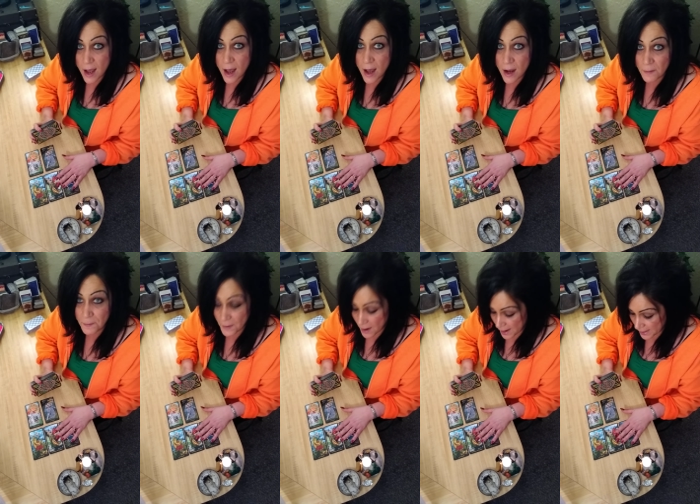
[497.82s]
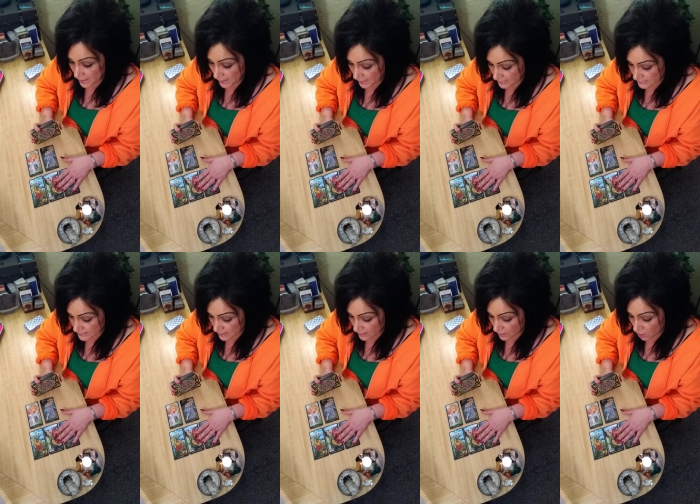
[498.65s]
up and
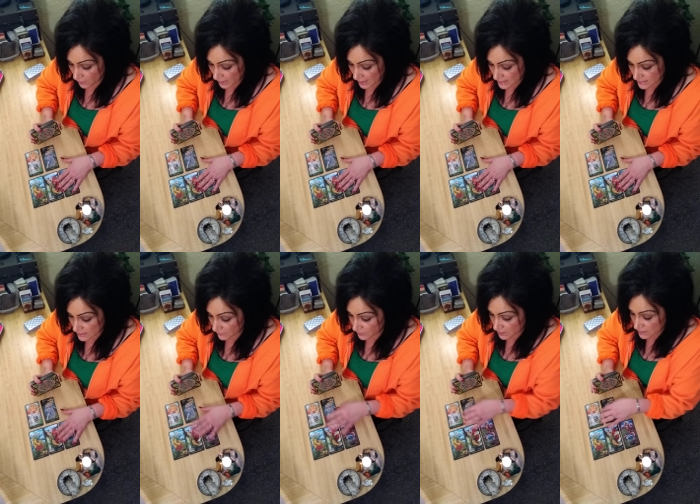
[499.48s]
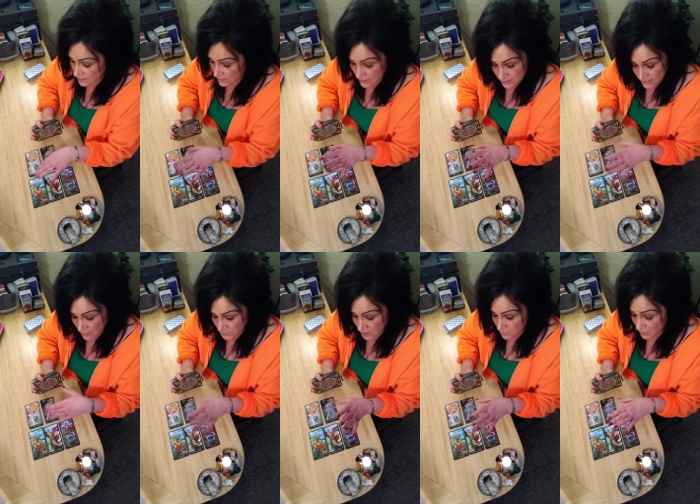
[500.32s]
uh, all that kind of stuff.
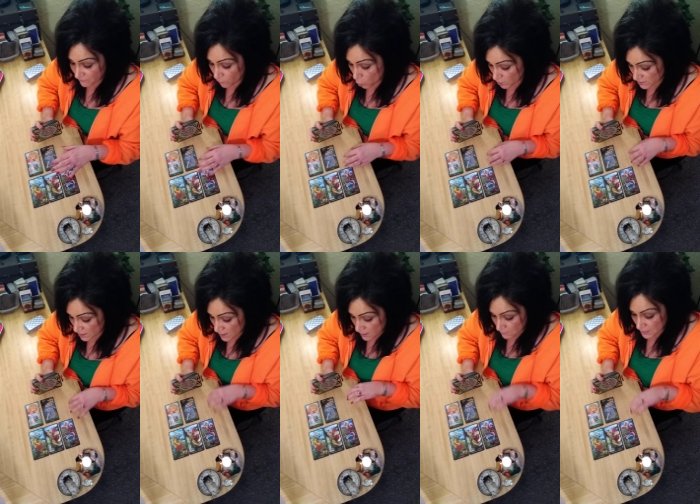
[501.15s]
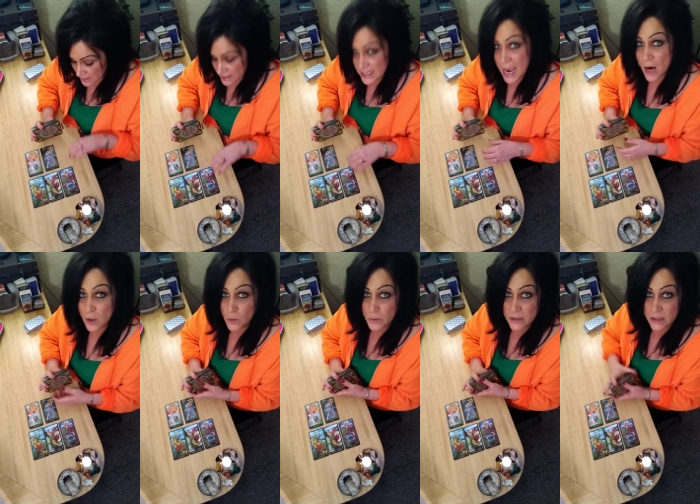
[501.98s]
Something's going to be forced. But the
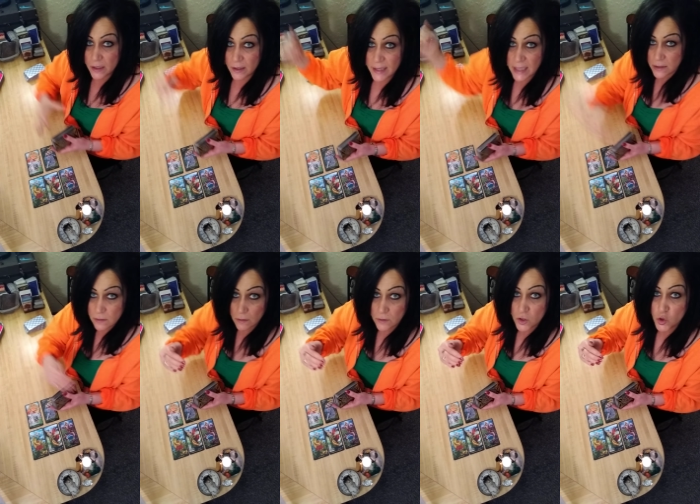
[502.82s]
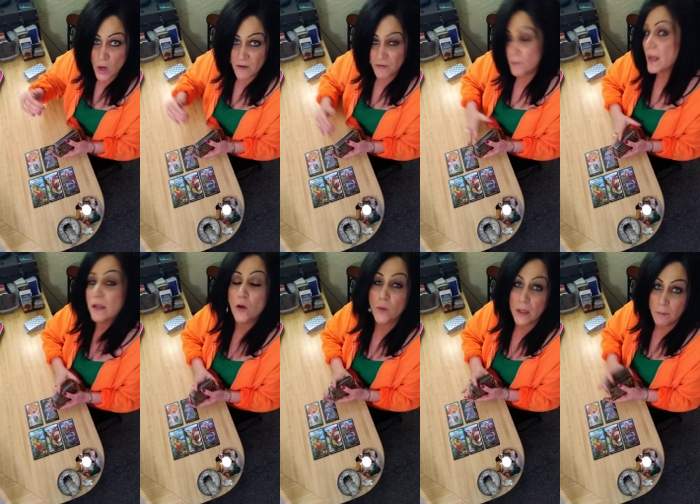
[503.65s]
tower was there, and that's straight from
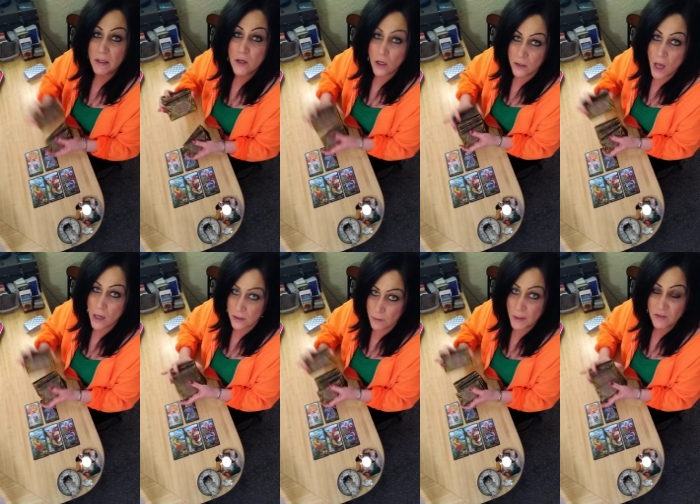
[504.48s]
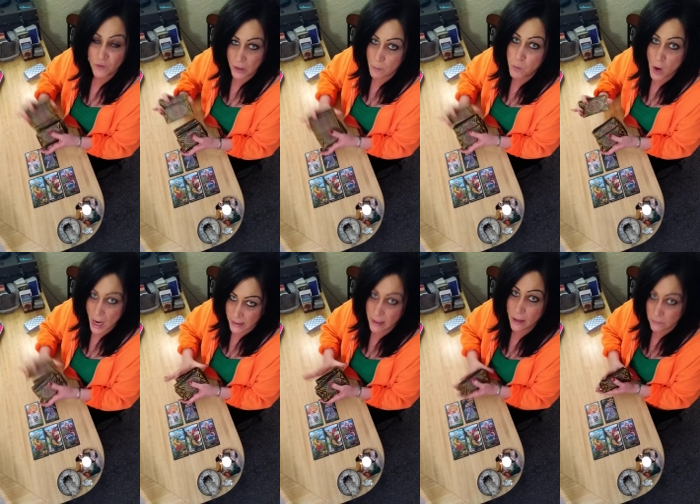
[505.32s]
Elohim. you going to knock somebody's freaking
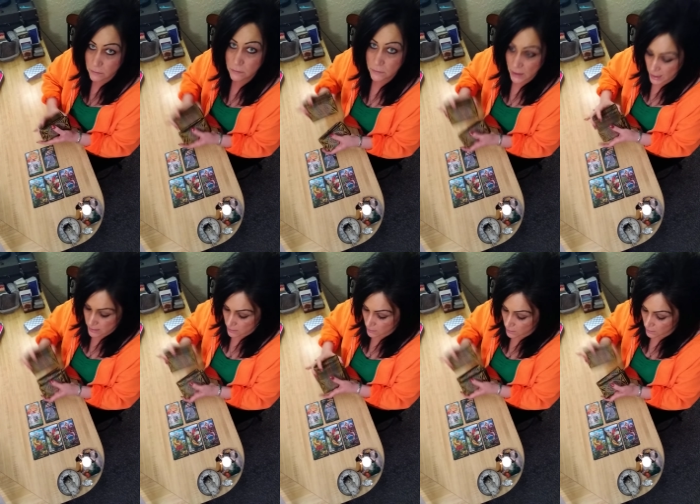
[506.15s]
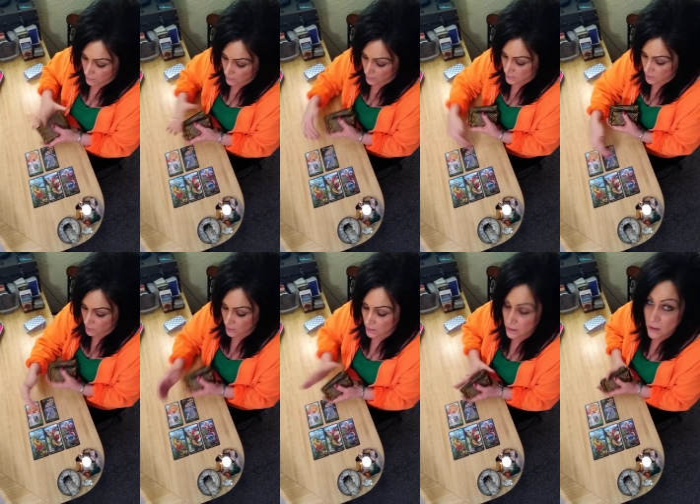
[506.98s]
pride down. Okay, so there, there is
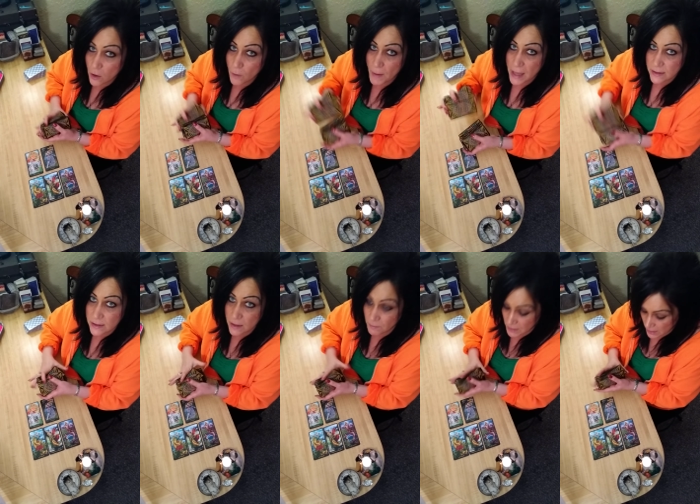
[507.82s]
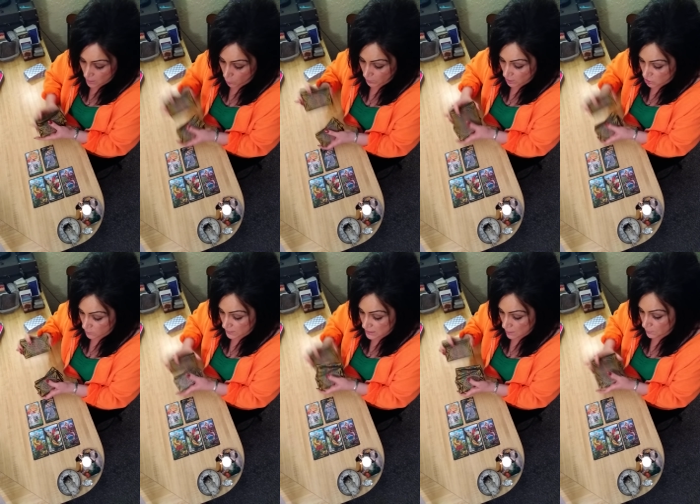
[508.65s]
unity, though, about something going on. Show
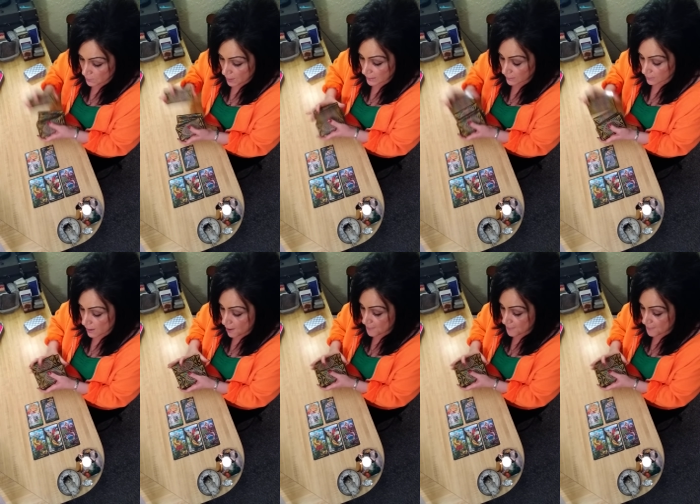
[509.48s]
me the top of the mind here